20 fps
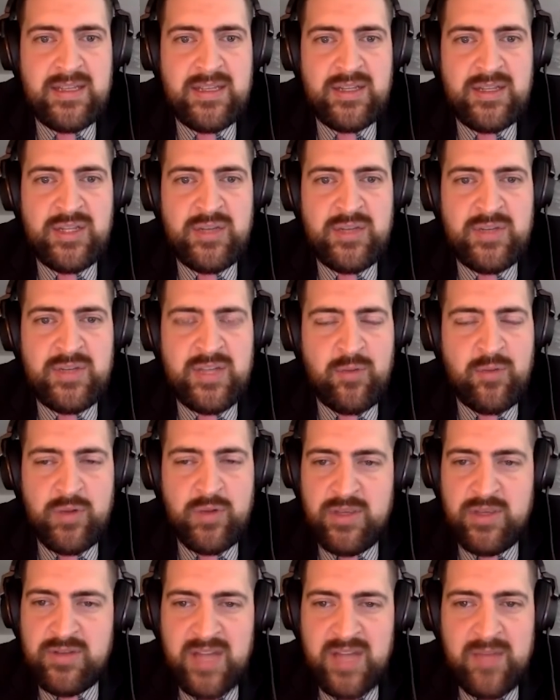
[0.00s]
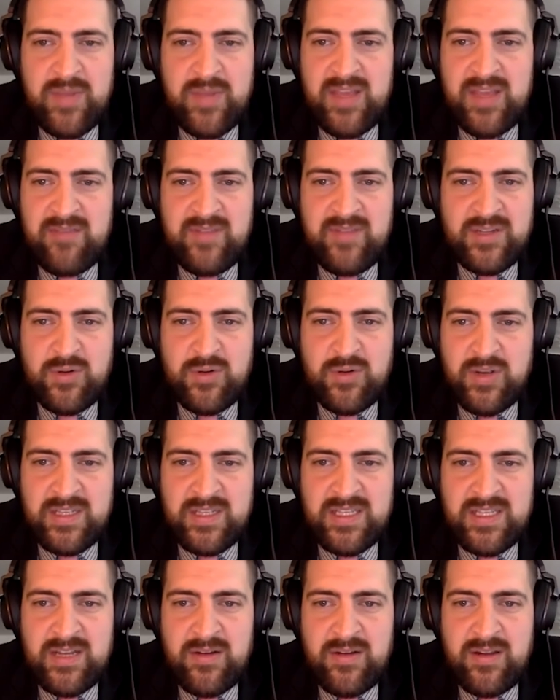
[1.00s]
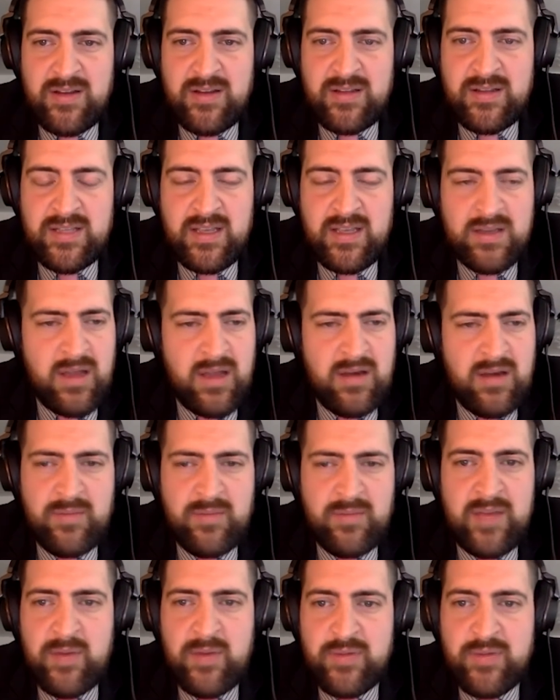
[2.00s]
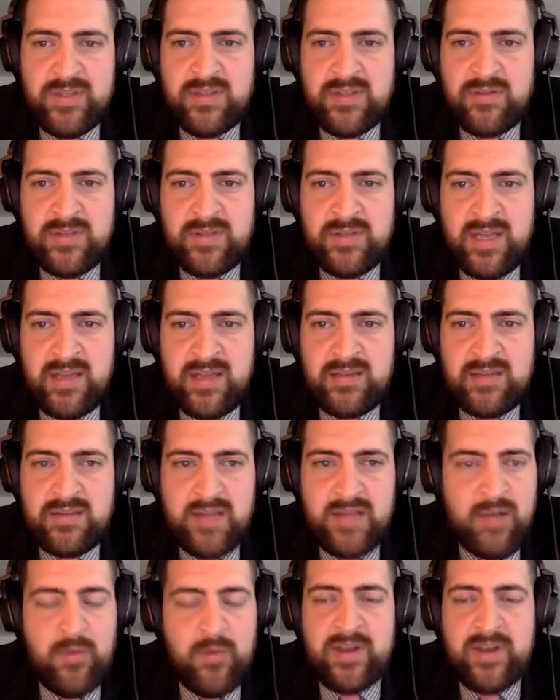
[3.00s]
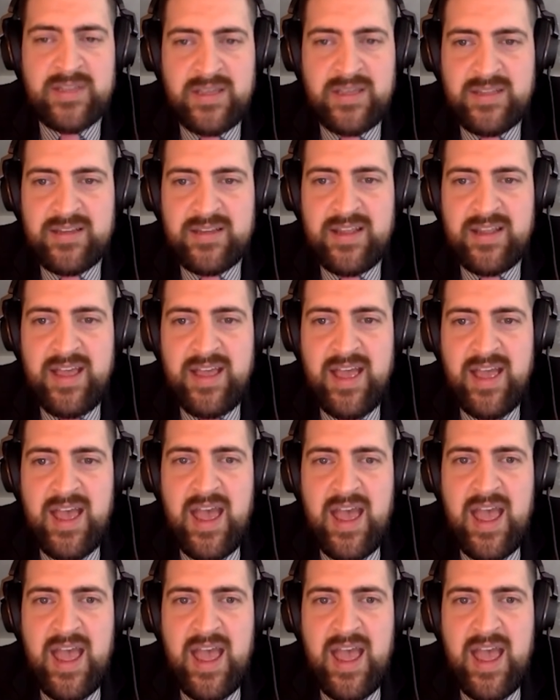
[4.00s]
she was like, were you typing in Victoria's Secret? And I was like, no, babe, I wasn't doing that. I wasn't. Yeah.